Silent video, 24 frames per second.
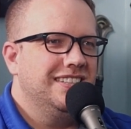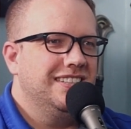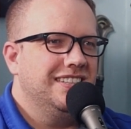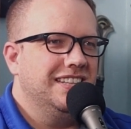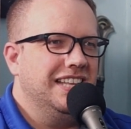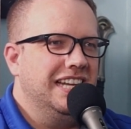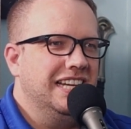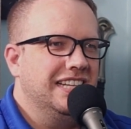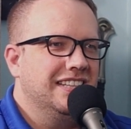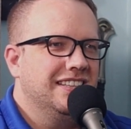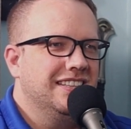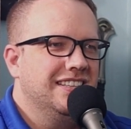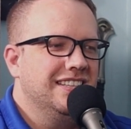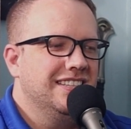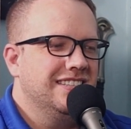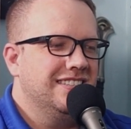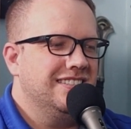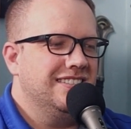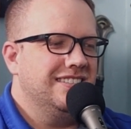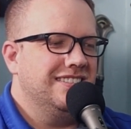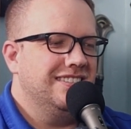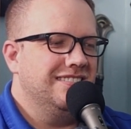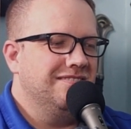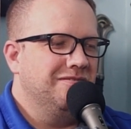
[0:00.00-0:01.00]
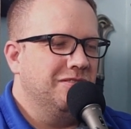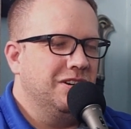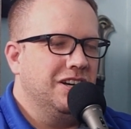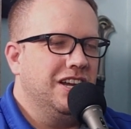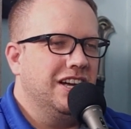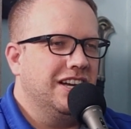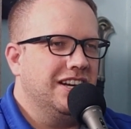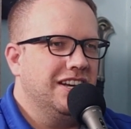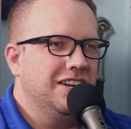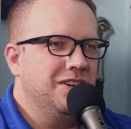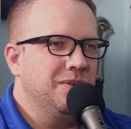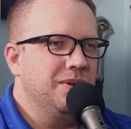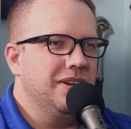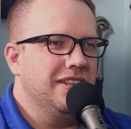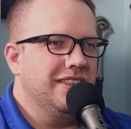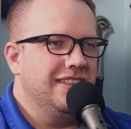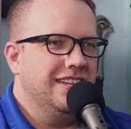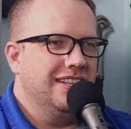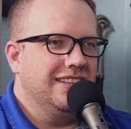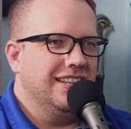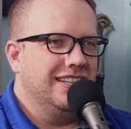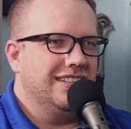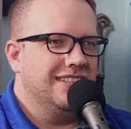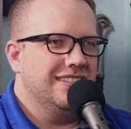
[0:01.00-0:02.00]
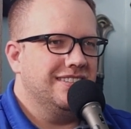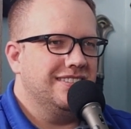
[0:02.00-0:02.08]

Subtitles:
Like this, we're not going to do anything like this.